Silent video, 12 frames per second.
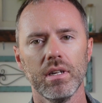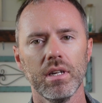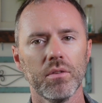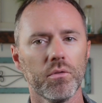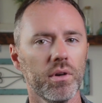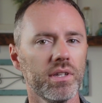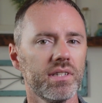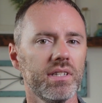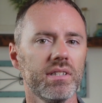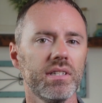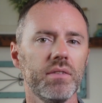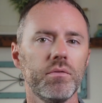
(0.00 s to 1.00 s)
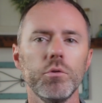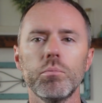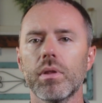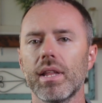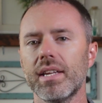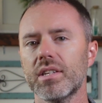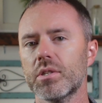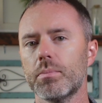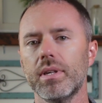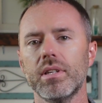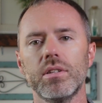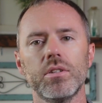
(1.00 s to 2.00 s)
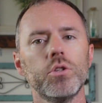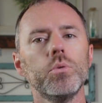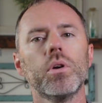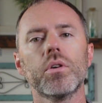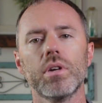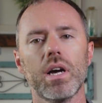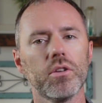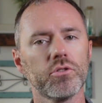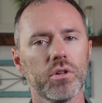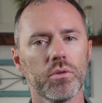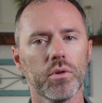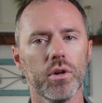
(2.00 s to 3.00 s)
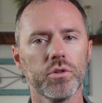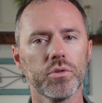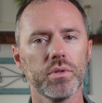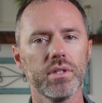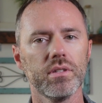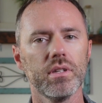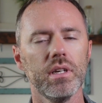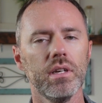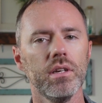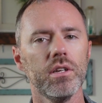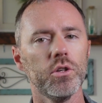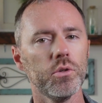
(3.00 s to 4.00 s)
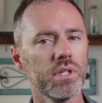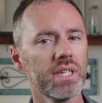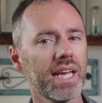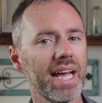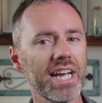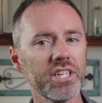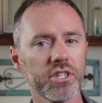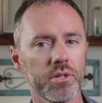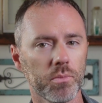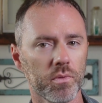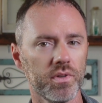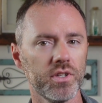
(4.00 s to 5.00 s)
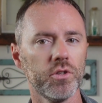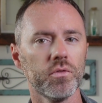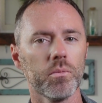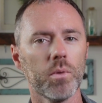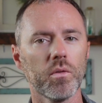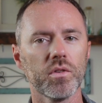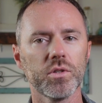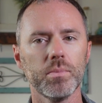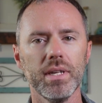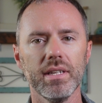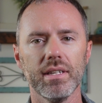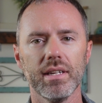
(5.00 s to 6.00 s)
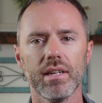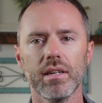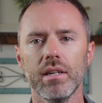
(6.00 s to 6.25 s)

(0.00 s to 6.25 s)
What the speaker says: For instance, if you plan to spend $200 on groceries, using cash can prevent you from overspending,